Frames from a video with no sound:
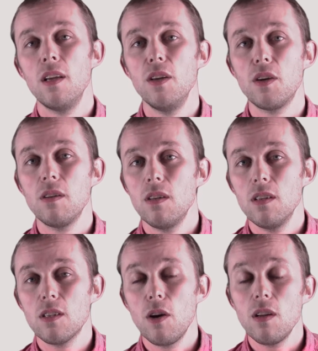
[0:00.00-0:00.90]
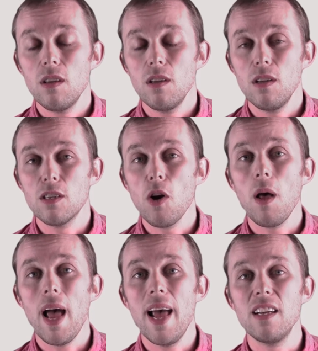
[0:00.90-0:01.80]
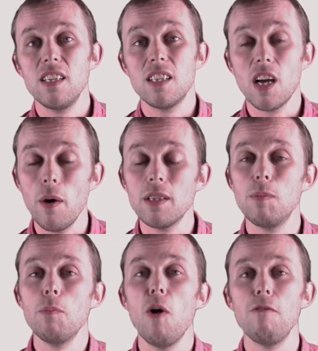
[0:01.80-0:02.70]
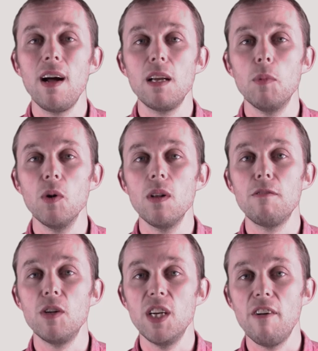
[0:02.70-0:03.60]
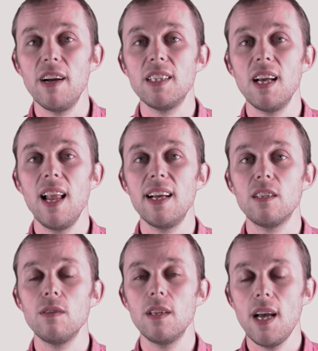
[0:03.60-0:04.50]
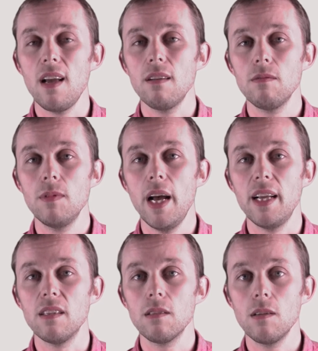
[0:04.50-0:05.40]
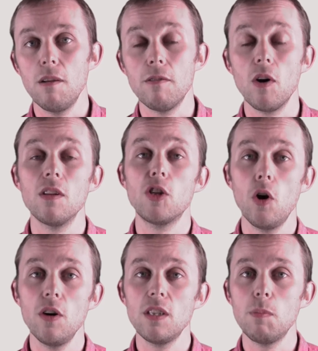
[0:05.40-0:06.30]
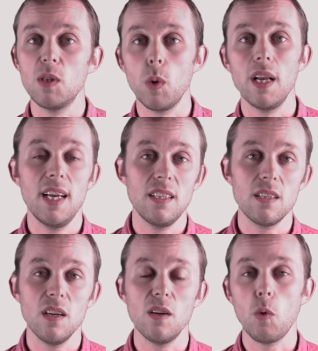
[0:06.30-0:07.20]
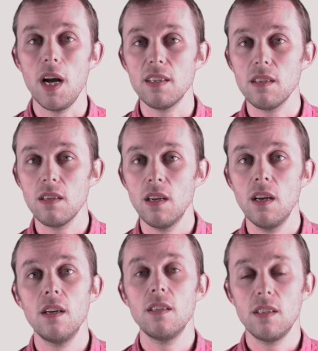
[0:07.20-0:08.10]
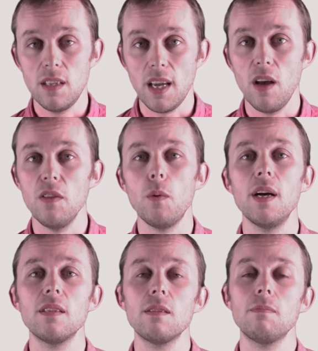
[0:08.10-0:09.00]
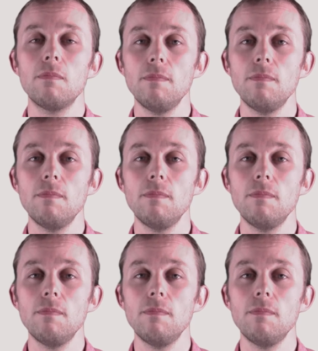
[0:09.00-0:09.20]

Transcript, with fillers: you, so your solar energy is going to be more valuable if you generate it later in the day. Hence, if you've got the choice between east and west, stick it on the west.